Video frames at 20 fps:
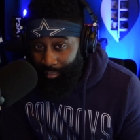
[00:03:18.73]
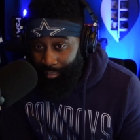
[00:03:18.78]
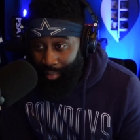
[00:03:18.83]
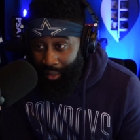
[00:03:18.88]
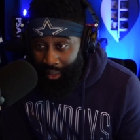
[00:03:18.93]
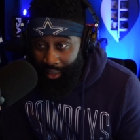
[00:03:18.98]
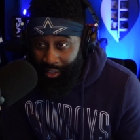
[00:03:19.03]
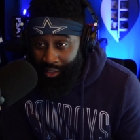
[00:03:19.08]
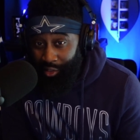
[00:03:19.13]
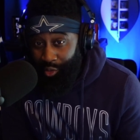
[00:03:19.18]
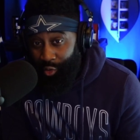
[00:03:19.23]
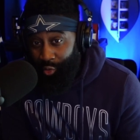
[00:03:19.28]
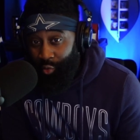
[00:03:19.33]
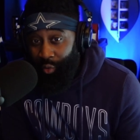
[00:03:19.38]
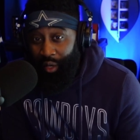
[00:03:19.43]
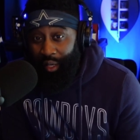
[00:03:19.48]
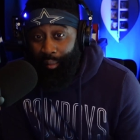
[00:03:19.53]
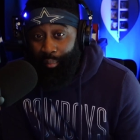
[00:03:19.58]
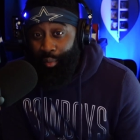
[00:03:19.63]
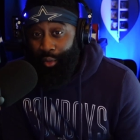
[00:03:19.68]
because he was
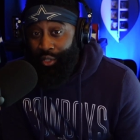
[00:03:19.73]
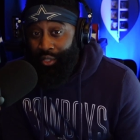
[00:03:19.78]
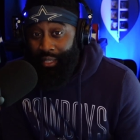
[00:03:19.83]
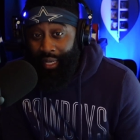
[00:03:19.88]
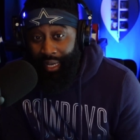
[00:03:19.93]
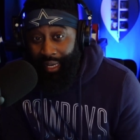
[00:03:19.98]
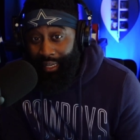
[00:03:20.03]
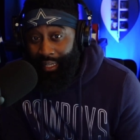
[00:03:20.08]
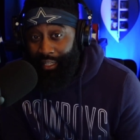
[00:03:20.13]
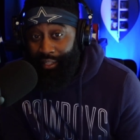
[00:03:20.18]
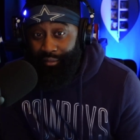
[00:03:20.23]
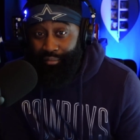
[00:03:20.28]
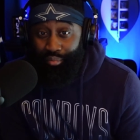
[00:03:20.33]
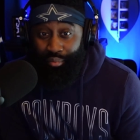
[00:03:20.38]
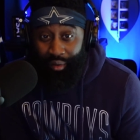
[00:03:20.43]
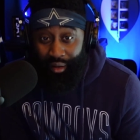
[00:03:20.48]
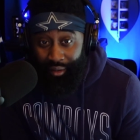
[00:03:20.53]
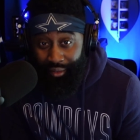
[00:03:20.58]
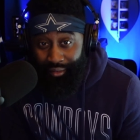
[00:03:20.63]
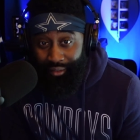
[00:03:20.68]
trying to protect his
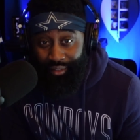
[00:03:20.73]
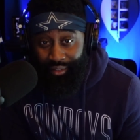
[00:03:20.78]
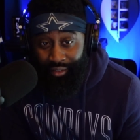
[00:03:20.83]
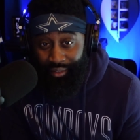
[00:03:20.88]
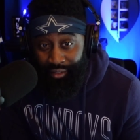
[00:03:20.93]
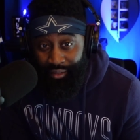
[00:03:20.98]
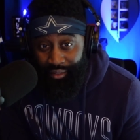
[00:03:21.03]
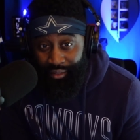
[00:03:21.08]
brother.